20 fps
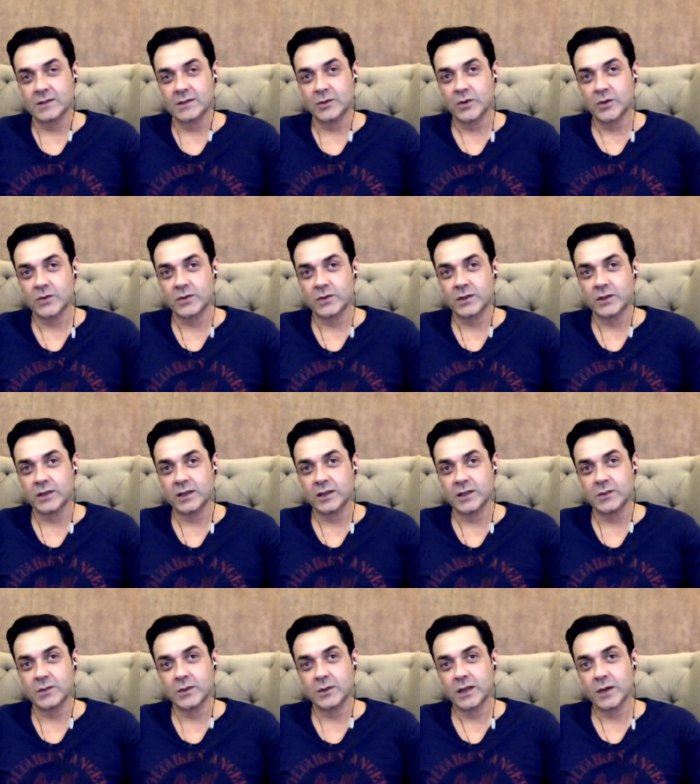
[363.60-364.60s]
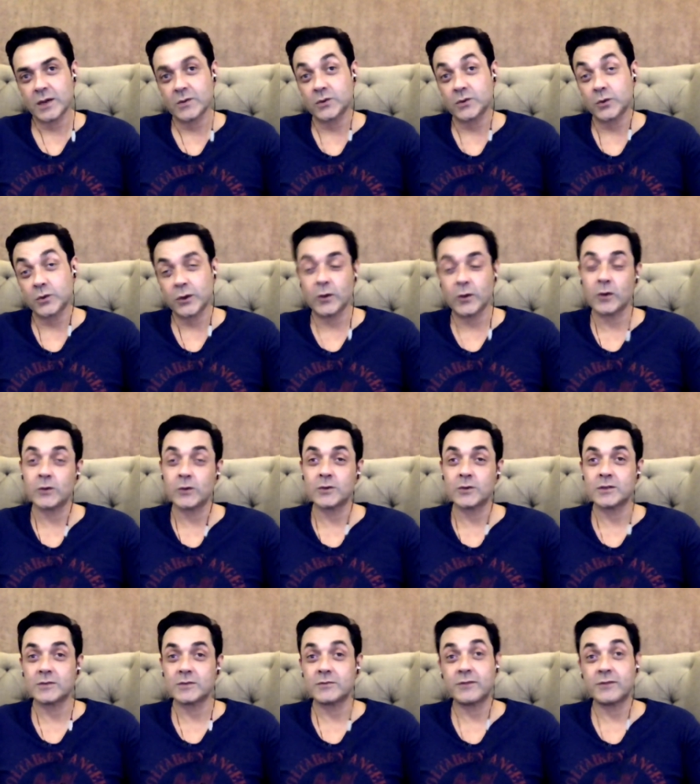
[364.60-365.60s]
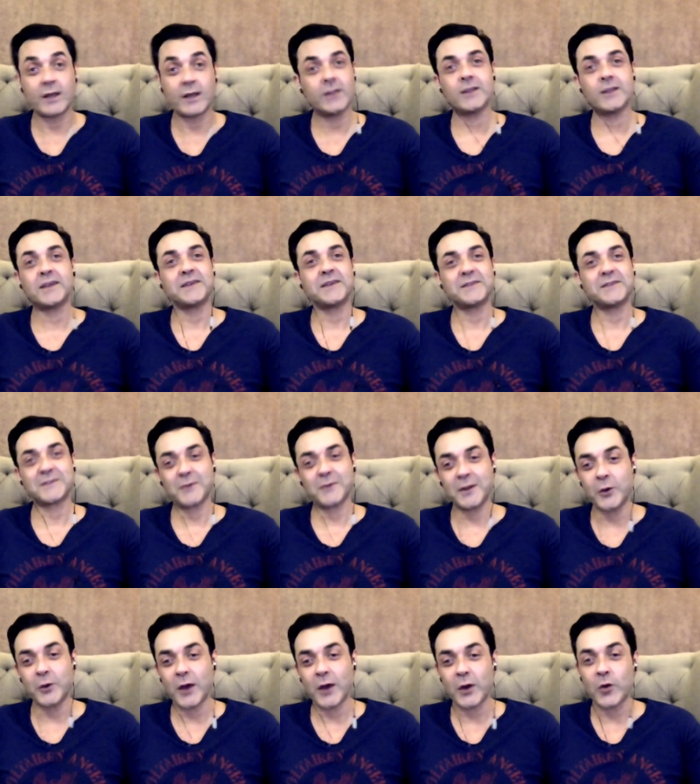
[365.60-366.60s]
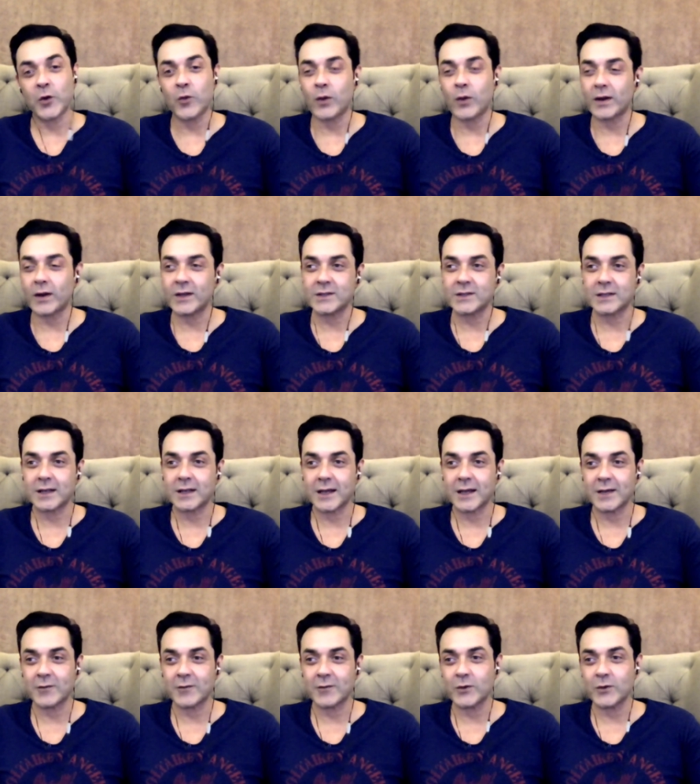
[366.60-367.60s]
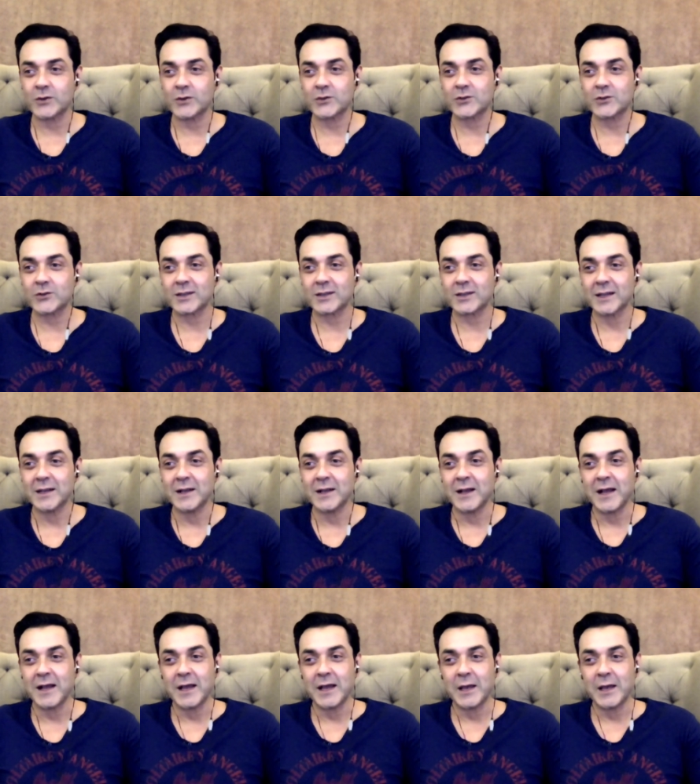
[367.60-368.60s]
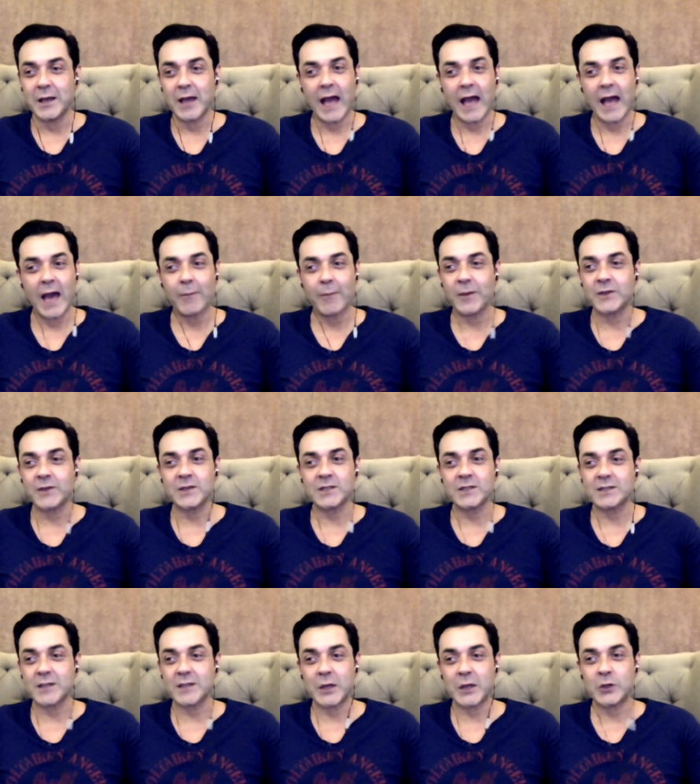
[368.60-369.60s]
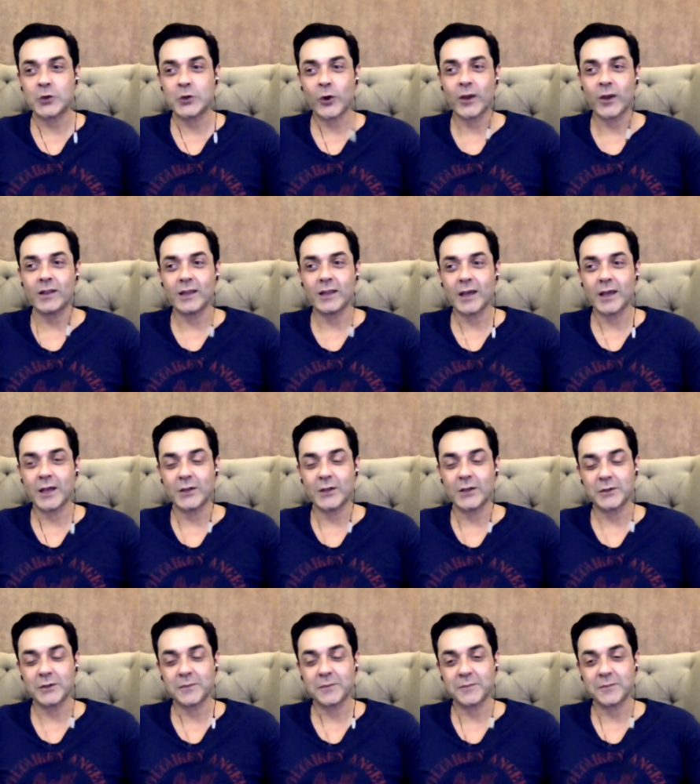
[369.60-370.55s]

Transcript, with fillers: those were the days when I was doing all those fun things. When you had no worries in life, you were just happy just enjoying the age